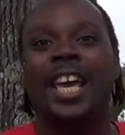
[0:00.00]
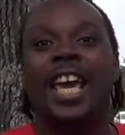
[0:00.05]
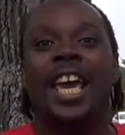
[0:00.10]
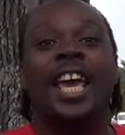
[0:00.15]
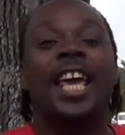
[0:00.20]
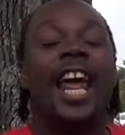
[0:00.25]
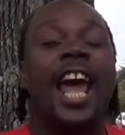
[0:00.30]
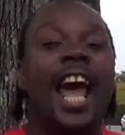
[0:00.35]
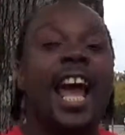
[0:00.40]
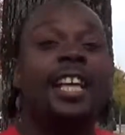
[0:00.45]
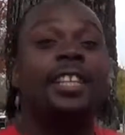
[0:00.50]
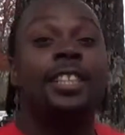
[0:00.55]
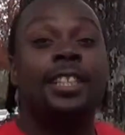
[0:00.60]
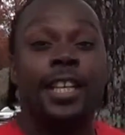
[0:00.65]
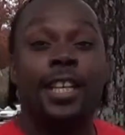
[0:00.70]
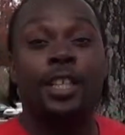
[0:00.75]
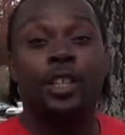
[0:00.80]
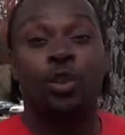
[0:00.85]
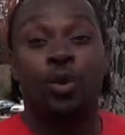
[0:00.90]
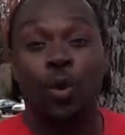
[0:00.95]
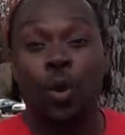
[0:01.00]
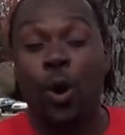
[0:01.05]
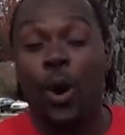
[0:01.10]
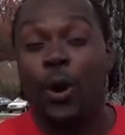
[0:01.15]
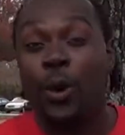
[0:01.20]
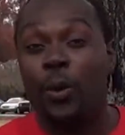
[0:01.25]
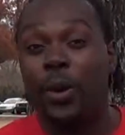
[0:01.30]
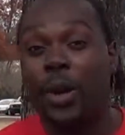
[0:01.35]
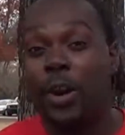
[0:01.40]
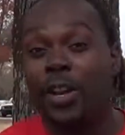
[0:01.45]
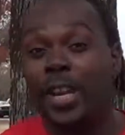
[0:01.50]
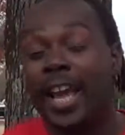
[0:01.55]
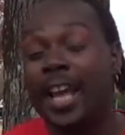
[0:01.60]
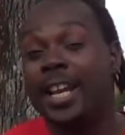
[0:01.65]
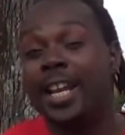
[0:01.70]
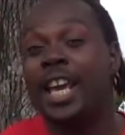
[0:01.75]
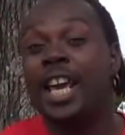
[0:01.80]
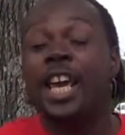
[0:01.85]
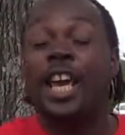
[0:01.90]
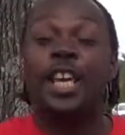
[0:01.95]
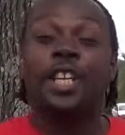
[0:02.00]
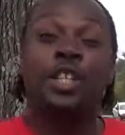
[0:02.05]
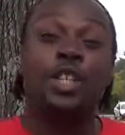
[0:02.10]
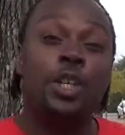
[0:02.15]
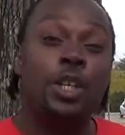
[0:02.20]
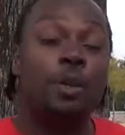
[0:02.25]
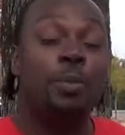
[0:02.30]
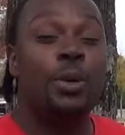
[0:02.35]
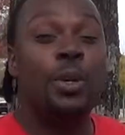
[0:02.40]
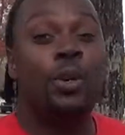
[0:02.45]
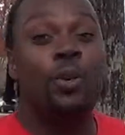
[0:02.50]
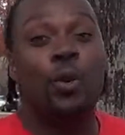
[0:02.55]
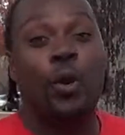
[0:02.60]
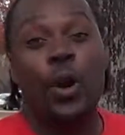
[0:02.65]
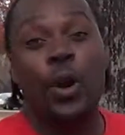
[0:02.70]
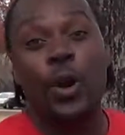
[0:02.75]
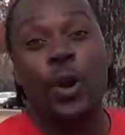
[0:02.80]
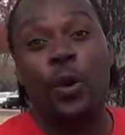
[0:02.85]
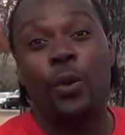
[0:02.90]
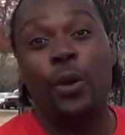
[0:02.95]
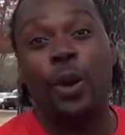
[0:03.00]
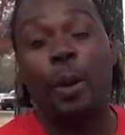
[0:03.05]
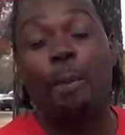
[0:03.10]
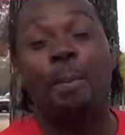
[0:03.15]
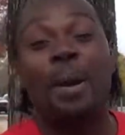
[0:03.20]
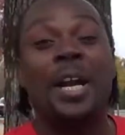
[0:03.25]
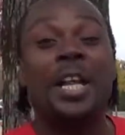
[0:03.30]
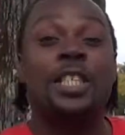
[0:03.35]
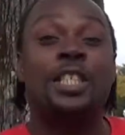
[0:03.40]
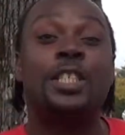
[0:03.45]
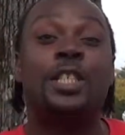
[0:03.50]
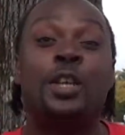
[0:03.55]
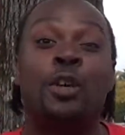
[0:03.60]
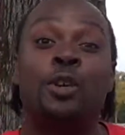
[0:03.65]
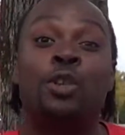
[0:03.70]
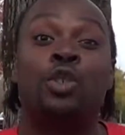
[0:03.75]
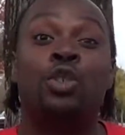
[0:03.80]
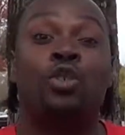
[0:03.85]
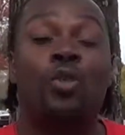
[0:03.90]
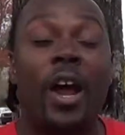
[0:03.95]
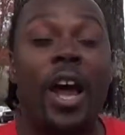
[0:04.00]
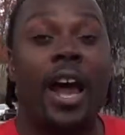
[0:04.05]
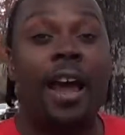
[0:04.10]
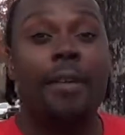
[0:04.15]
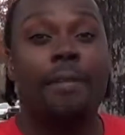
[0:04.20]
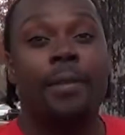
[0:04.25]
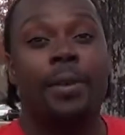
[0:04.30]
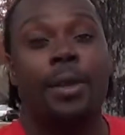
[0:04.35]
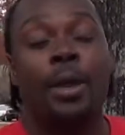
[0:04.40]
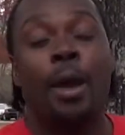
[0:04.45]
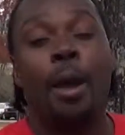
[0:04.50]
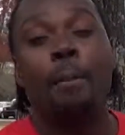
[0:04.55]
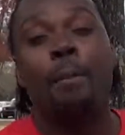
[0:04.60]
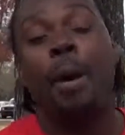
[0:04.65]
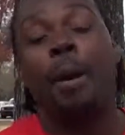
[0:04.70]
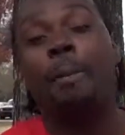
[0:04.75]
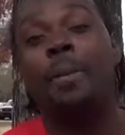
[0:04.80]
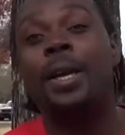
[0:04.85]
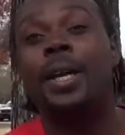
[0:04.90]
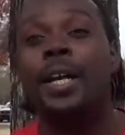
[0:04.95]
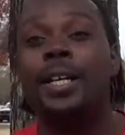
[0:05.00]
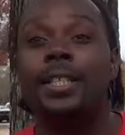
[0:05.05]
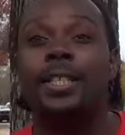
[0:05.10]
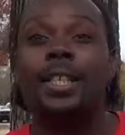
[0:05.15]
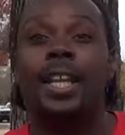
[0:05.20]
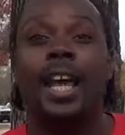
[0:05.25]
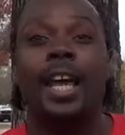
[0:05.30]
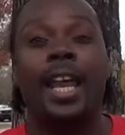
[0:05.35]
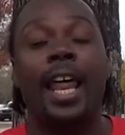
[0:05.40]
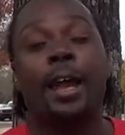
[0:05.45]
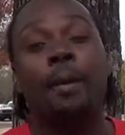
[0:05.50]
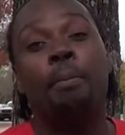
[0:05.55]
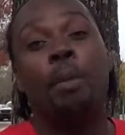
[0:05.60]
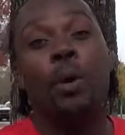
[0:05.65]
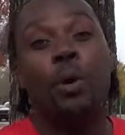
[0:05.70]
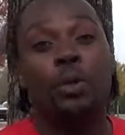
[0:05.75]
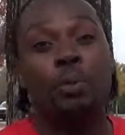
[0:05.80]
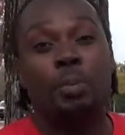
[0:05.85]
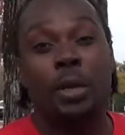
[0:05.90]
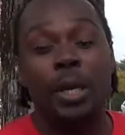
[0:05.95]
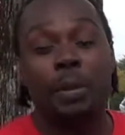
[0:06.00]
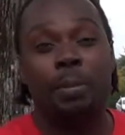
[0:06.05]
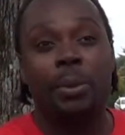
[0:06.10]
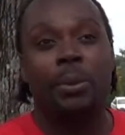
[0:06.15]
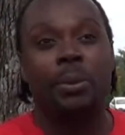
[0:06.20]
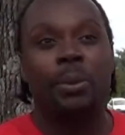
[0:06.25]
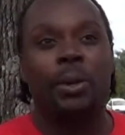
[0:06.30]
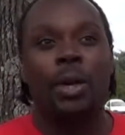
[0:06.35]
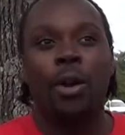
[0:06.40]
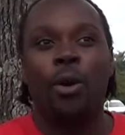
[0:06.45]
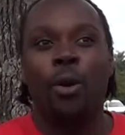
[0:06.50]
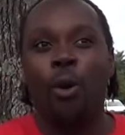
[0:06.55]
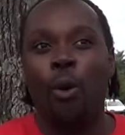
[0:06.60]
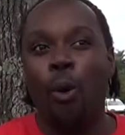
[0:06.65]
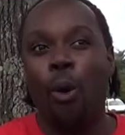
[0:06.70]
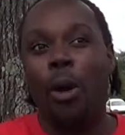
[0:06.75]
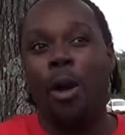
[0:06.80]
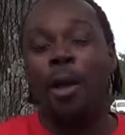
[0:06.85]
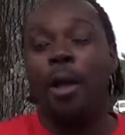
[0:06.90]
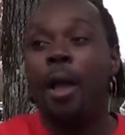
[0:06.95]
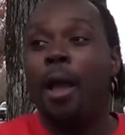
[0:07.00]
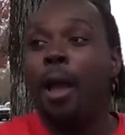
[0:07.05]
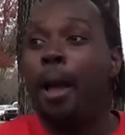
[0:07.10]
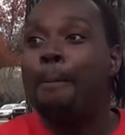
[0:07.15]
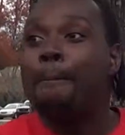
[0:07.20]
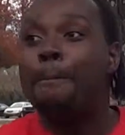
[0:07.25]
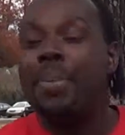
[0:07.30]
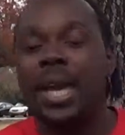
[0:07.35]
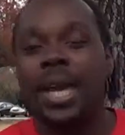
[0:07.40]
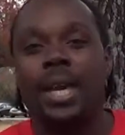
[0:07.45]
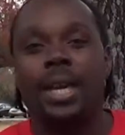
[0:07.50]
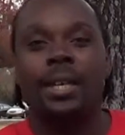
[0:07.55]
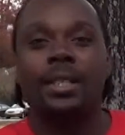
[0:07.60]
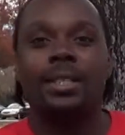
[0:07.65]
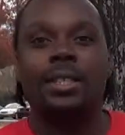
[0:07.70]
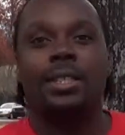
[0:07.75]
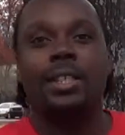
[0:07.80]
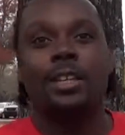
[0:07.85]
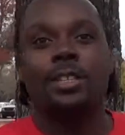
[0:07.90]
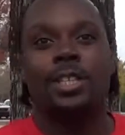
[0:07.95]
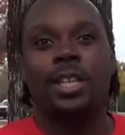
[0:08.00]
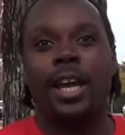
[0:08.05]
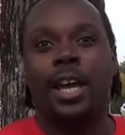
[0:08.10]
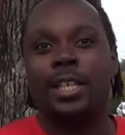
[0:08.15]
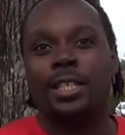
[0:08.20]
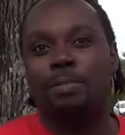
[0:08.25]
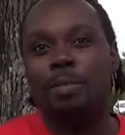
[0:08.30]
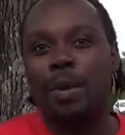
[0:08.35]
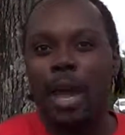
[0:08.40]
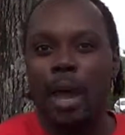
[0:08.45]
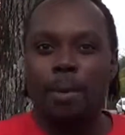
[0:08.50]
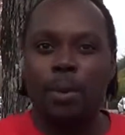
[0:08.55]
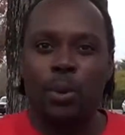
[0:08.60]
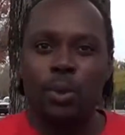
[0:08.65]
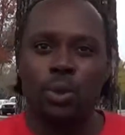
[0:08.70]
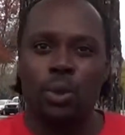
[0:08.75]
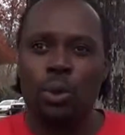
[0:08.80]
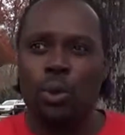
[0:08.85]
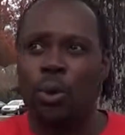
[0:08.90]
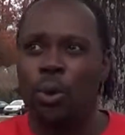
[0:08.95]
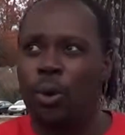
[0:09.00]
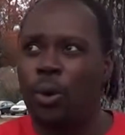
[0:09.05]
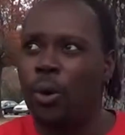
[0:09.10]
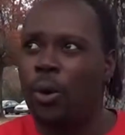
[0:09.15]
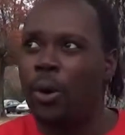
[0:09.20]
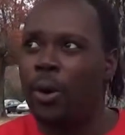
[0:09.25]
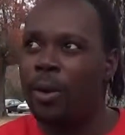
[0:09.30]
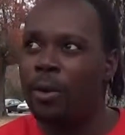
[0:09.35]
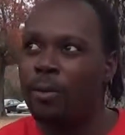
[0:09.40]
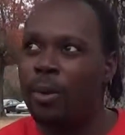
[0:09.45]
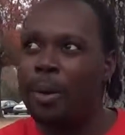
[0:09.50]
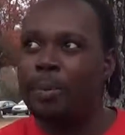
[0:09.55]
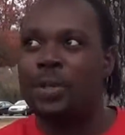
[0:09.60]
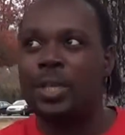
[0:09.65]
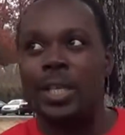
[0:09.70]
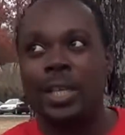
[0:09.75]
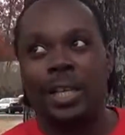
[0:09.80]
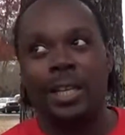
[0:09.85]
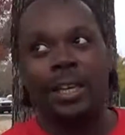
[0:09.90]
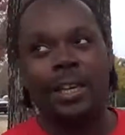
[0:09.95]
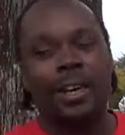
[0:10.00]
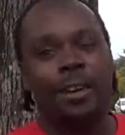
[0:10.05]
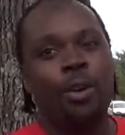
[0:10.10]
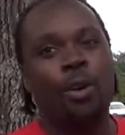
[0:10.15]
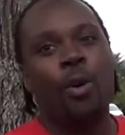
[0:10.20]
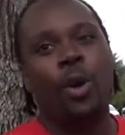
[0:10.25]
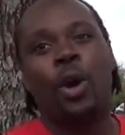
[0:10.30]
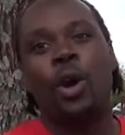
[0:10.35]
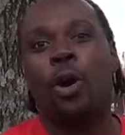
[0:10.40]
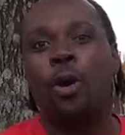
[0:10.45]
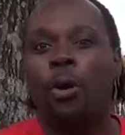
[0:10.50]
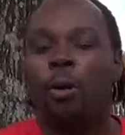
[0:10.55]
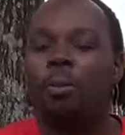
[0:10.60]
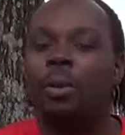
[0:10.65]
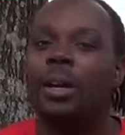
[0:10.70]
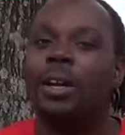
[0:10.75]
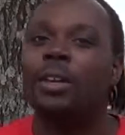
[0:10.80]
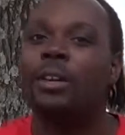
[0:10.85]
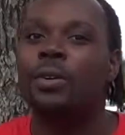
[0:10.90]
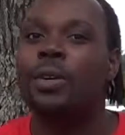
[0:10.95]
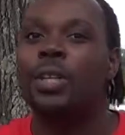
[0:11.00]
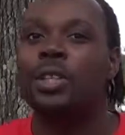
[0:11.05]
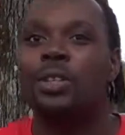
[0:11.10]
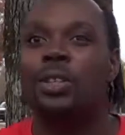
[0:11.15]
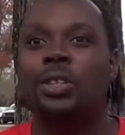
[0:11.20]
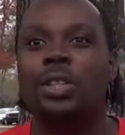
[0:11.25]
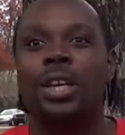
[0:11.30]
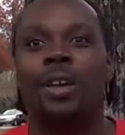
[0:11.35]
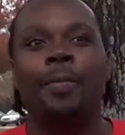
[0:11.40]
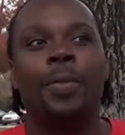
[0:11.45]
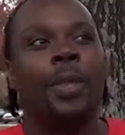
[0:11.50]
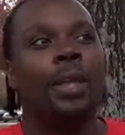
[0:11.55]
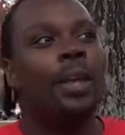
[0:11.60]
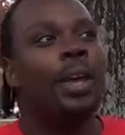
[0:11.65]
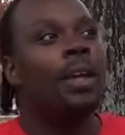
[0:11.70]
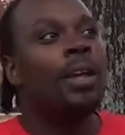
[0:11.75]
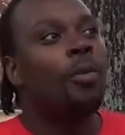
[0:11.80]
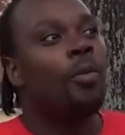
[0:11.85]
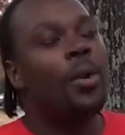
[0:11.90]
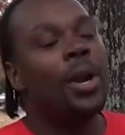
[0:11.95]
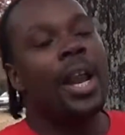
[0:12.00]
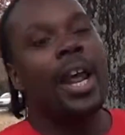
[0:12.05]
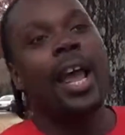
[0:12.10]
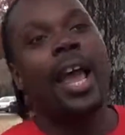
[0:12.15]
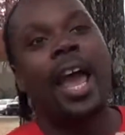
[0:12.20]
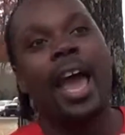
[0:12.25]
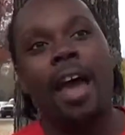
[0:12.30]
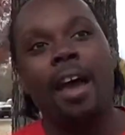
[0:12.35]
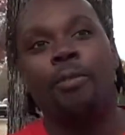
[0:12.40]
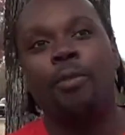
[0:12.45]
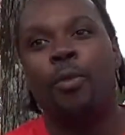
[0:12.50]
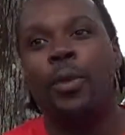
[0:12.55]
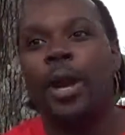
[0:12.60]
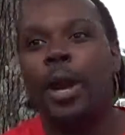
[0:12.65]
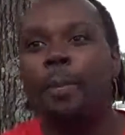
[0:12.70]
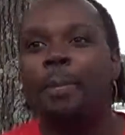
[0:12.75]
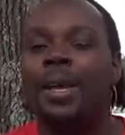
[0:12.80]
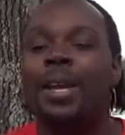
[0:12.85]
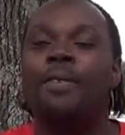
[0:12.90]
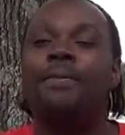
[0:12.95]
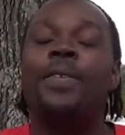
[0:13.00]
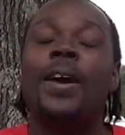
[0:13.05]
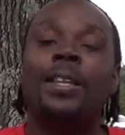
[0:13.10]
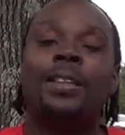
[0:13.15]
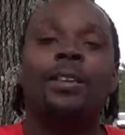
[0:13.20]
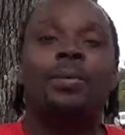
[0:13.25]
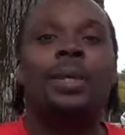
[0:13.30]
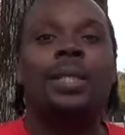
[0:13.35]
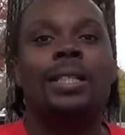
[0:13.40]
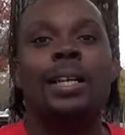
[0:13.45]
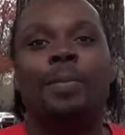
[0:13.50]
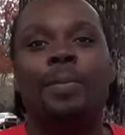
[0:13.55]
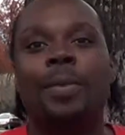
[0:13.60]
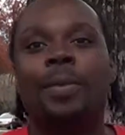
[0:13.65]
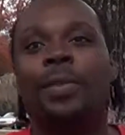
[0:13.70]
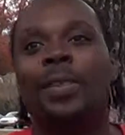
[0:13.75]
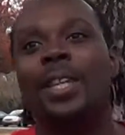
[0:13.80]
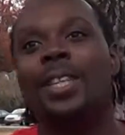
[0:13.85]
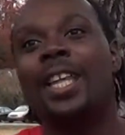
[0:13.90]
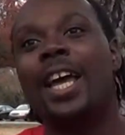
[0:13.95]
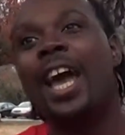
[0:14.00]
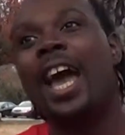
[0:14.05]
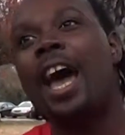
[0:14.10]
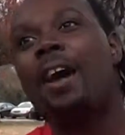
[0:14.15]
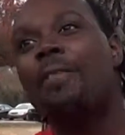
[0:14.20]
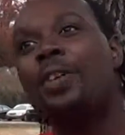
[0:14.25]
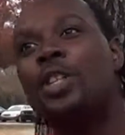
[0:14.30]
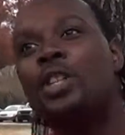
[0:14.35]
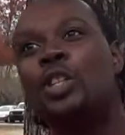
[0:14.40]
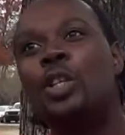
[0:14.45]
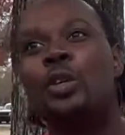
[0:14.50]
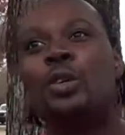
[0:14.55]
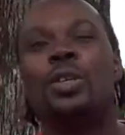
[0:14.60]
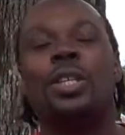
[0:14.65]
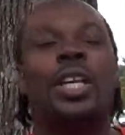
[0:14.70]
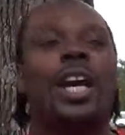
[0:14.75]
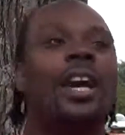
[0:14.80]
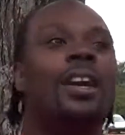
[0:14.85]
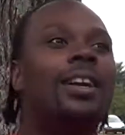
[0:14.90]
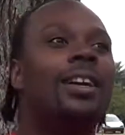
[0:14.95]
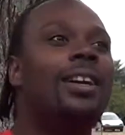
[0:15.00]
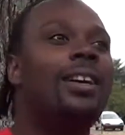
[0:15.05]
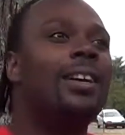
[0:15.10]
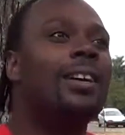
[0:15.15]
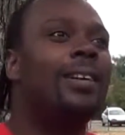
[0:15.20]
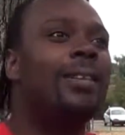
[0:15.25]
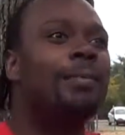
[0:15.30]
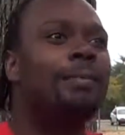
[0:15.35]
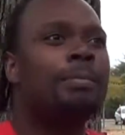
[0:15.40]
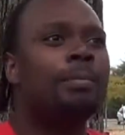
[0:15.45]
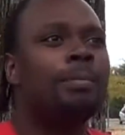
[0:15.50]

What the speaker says: It has things growing on there that it shouldn't be growing on there, but it's still striving. But because of that, like most people or beings such as mammals or reptilian or cold-blooded creatures, when they're being affected with something, they have a certain kind of